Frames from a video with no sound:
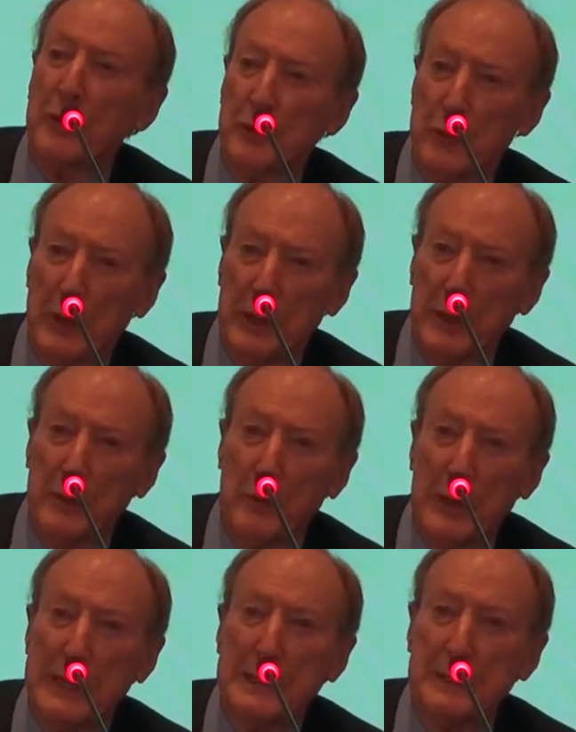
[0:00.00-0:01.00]
oil drilling
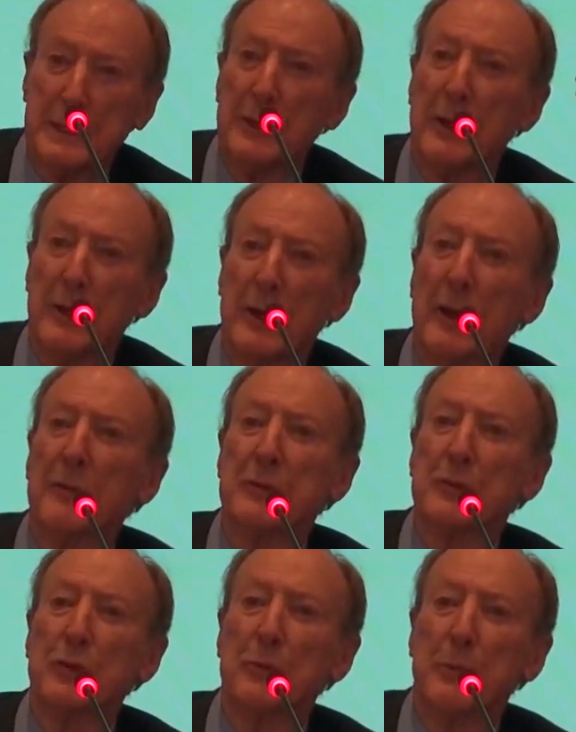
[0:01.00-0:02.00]
rigs and
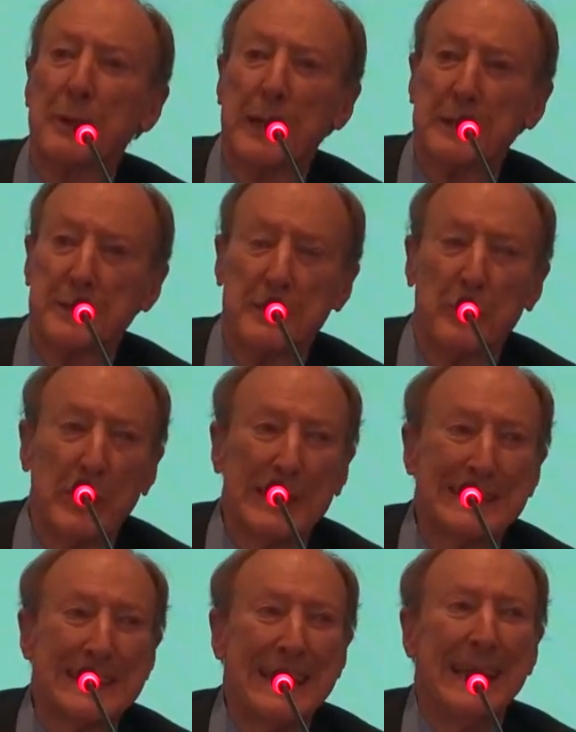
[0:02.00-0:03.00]
offshore production
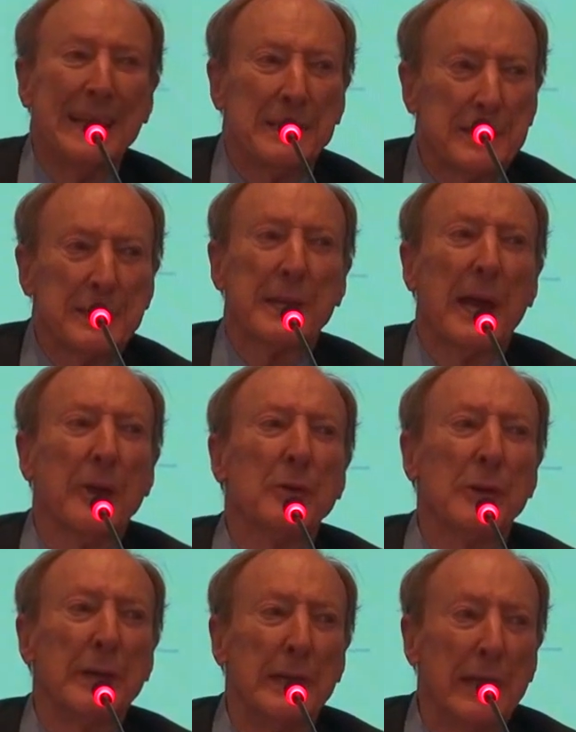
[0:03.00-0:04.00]
rigs
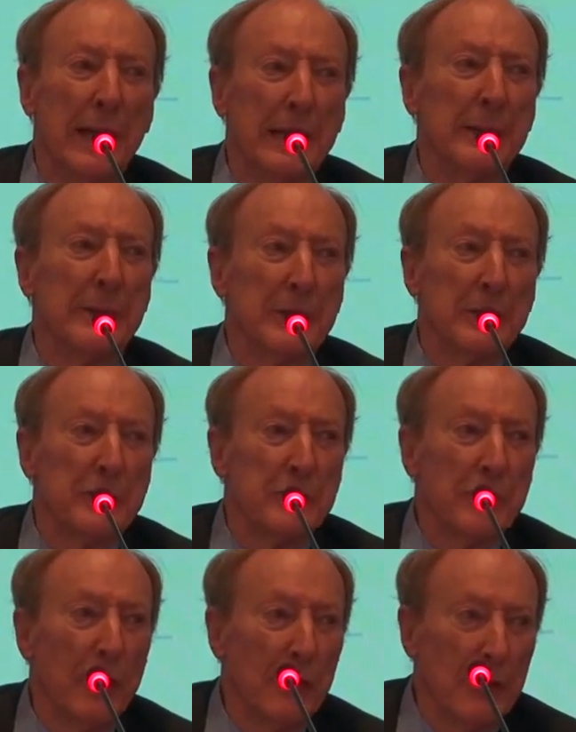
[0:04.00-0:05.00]
totally under the
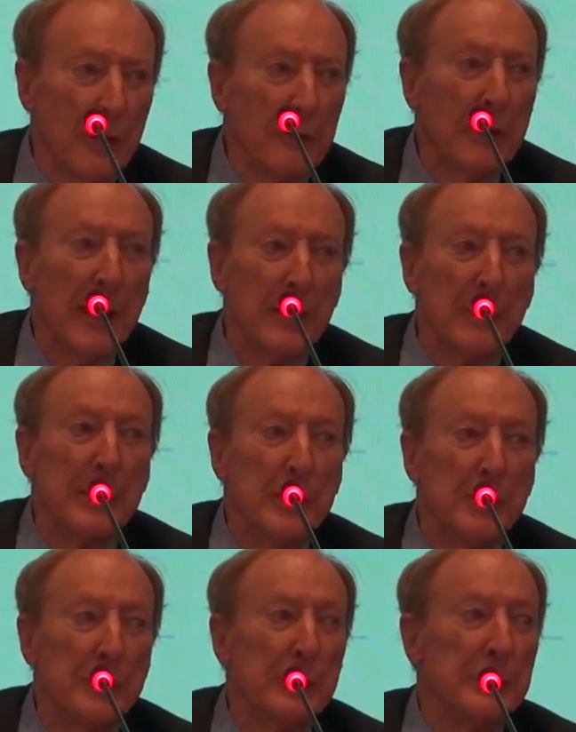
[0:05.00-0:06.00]
control of labour
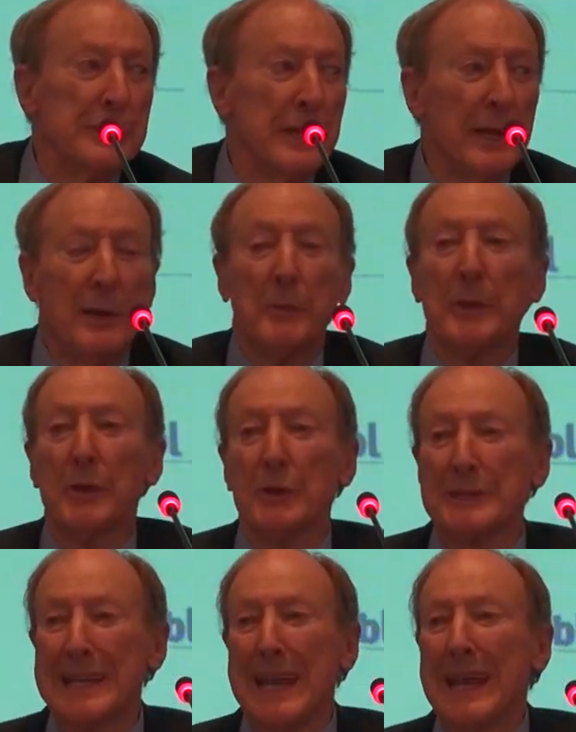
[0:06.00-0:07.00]
unions,
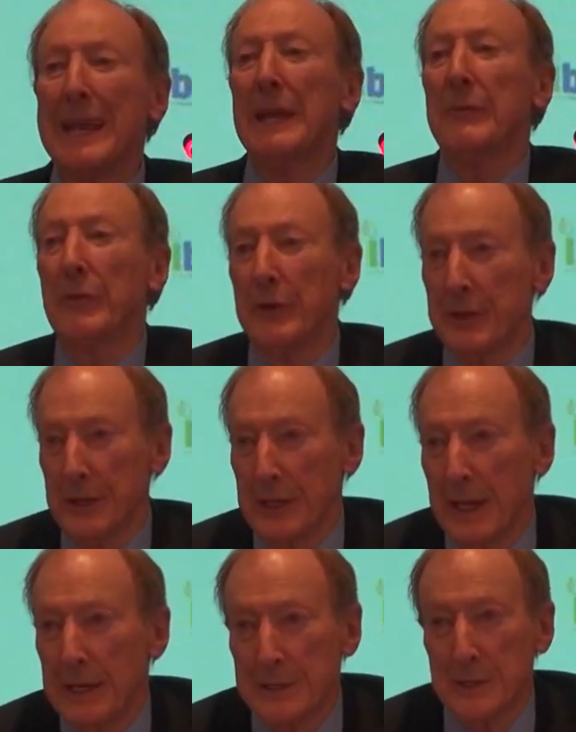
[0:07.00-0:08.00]
because everything
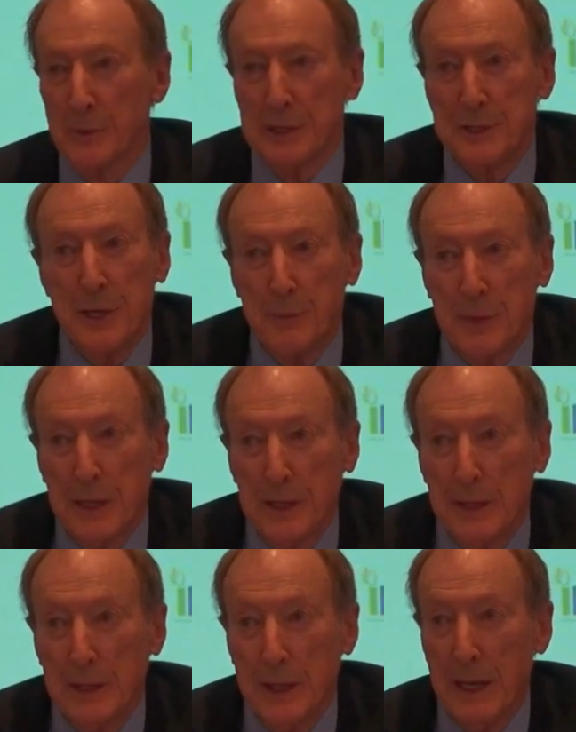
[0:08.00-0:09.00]
has to be shipped
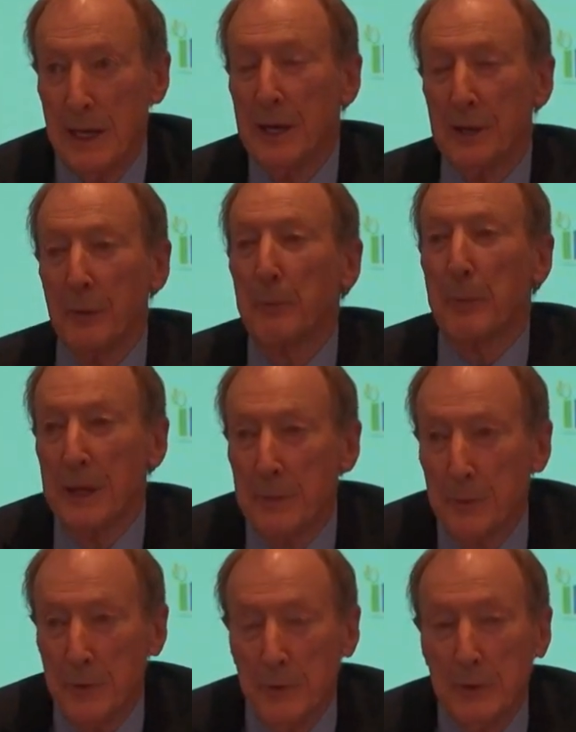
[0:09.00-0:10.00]
in, the
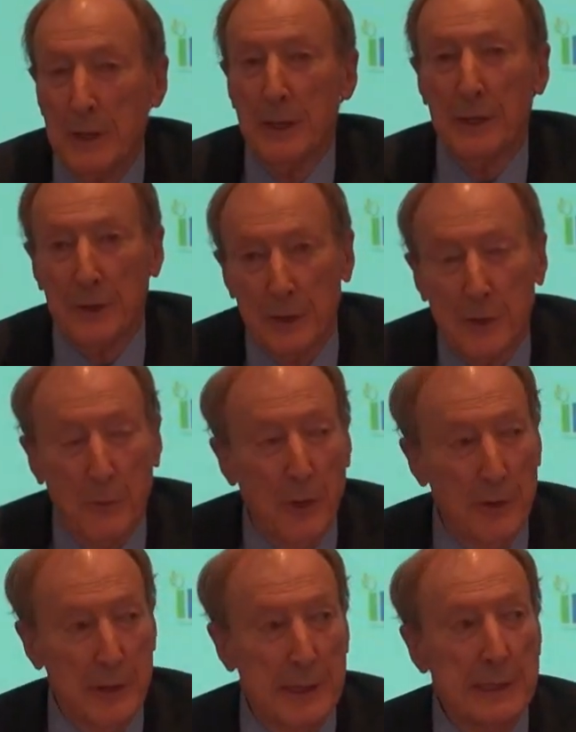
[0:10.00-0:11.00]
people, the
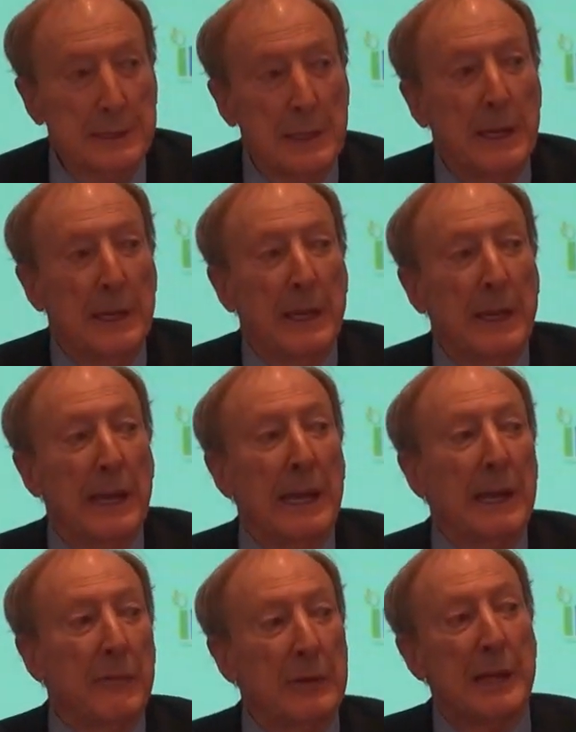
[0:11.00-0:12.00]
commodities,
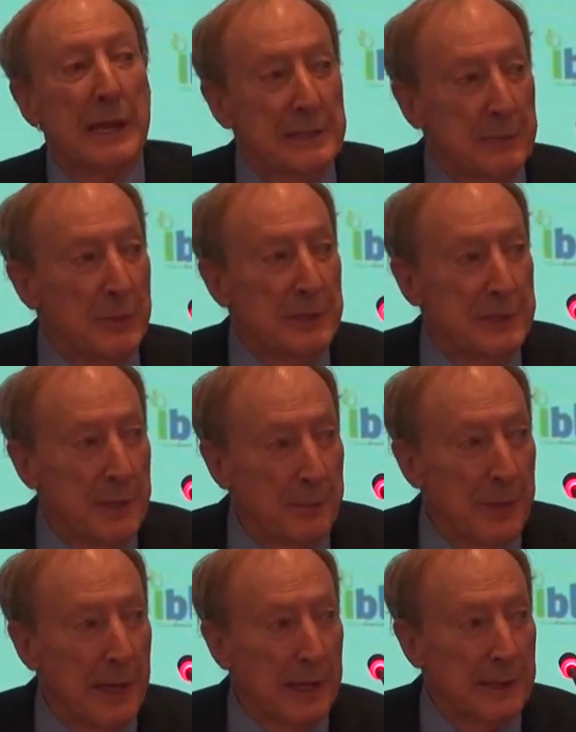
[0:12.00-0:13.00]
everything has to be
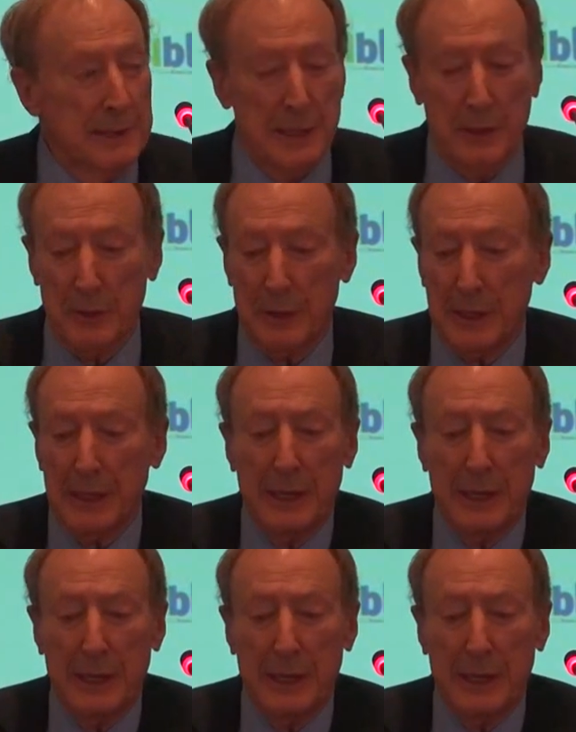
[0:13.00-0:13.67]
shipped out. So